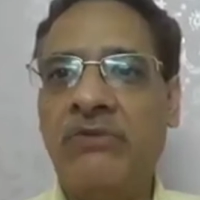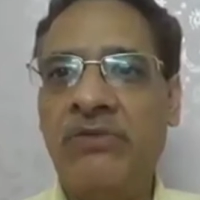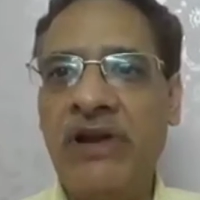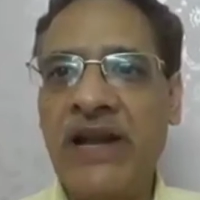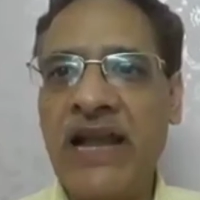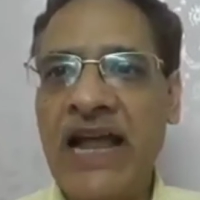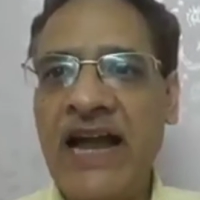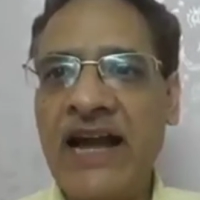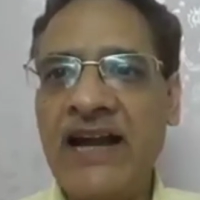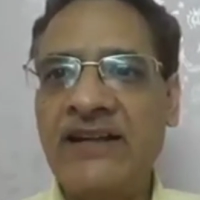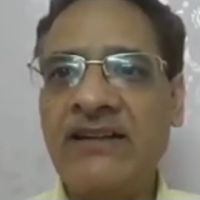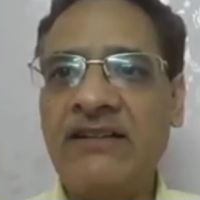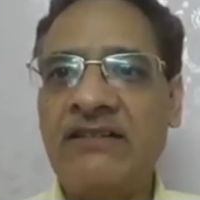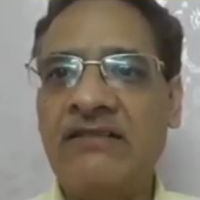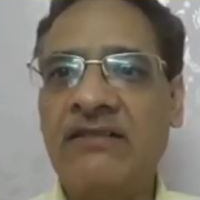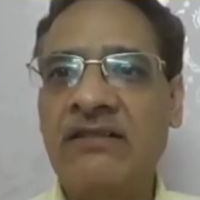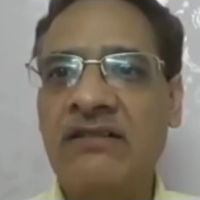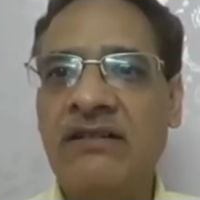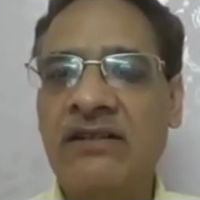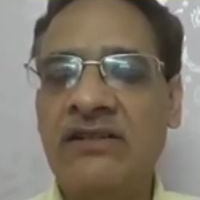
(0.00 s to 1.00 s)
flat
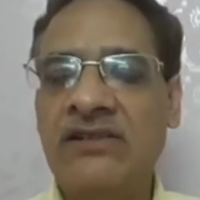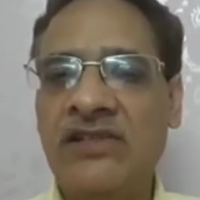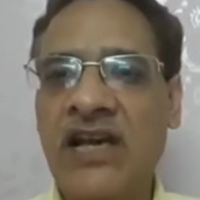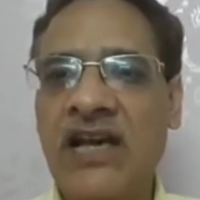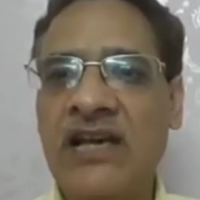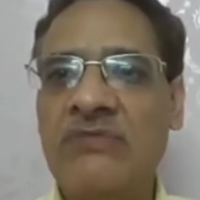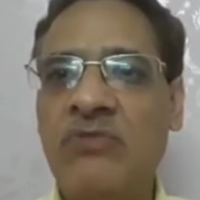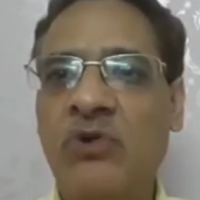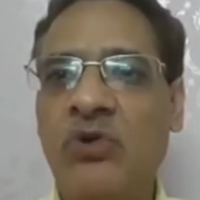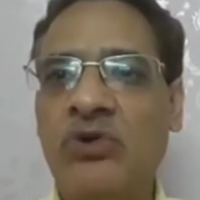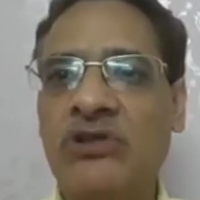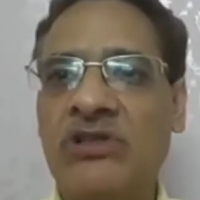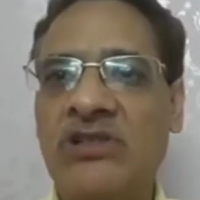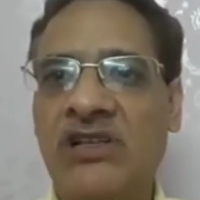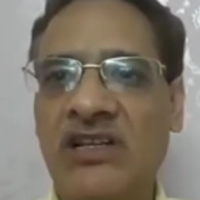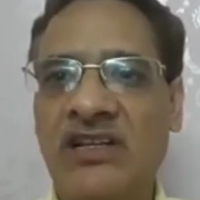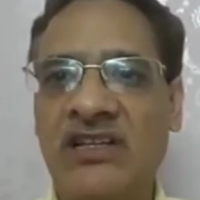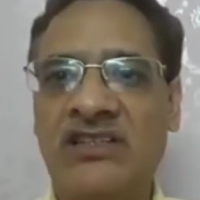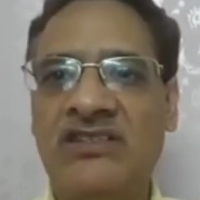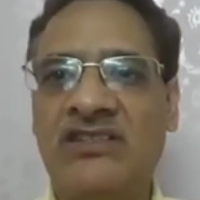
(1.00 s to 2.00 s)
cymose
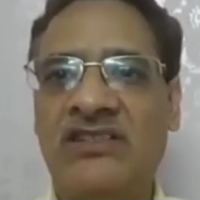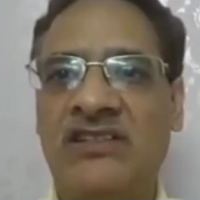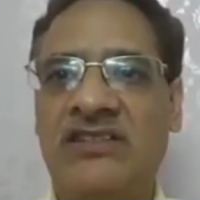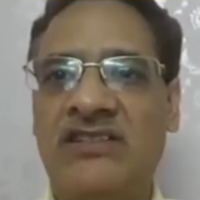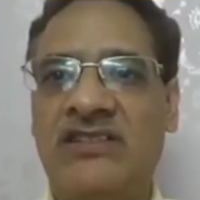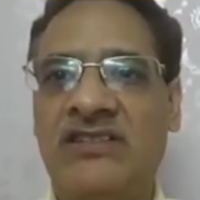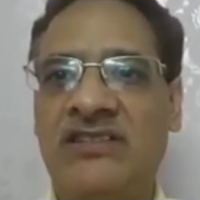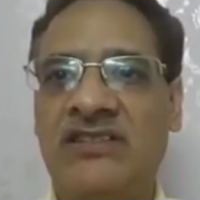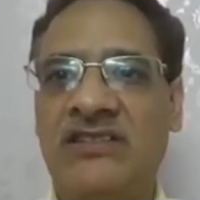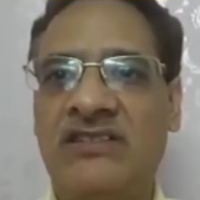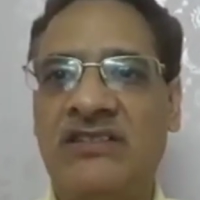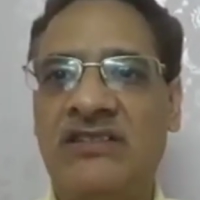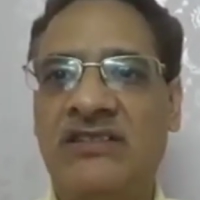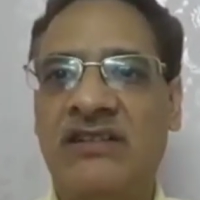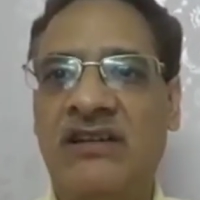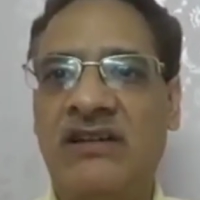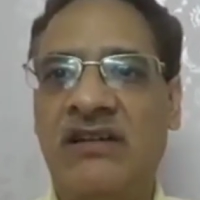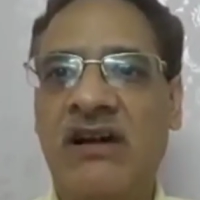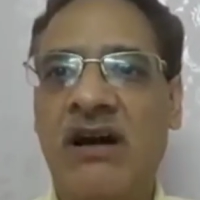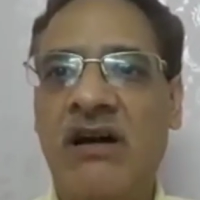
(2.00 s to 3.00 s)
clusters
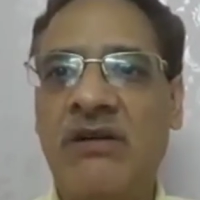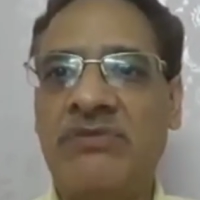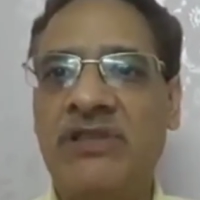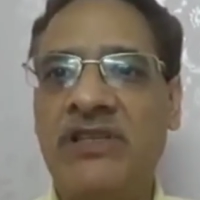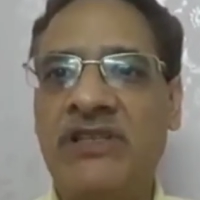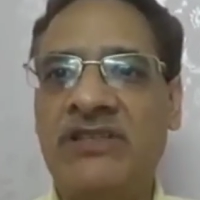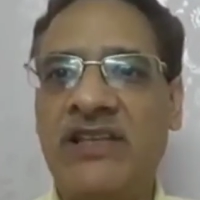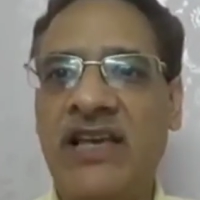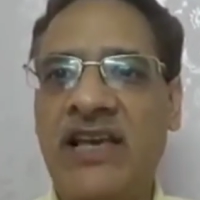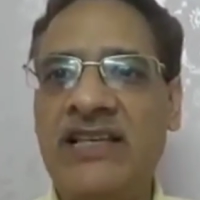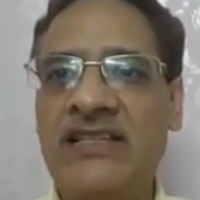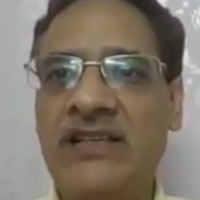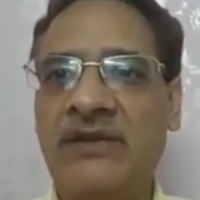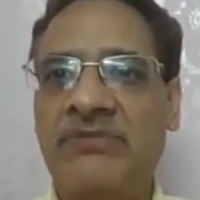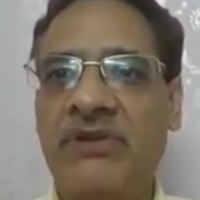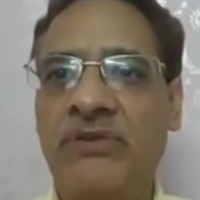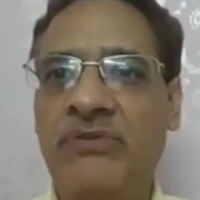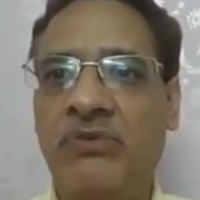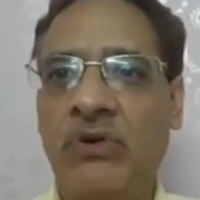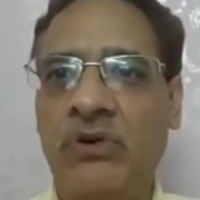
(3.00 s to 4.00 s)
of the size
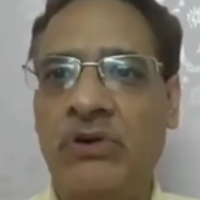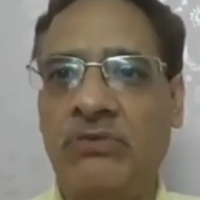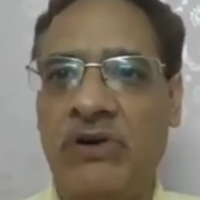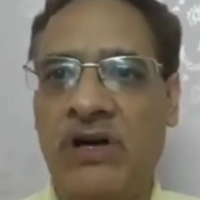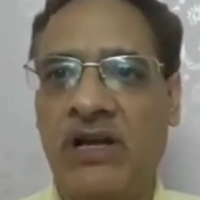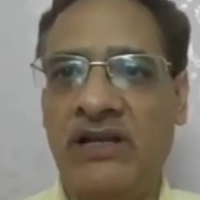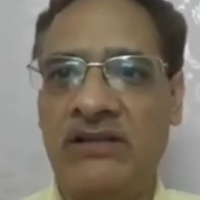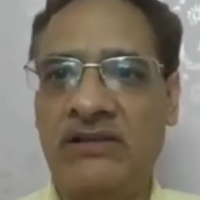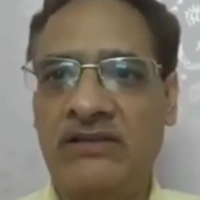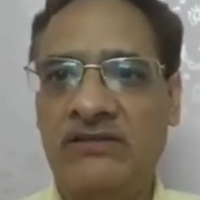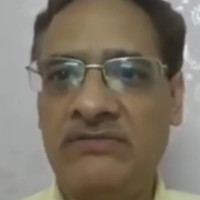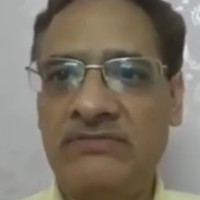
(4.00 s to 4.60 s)
of a football.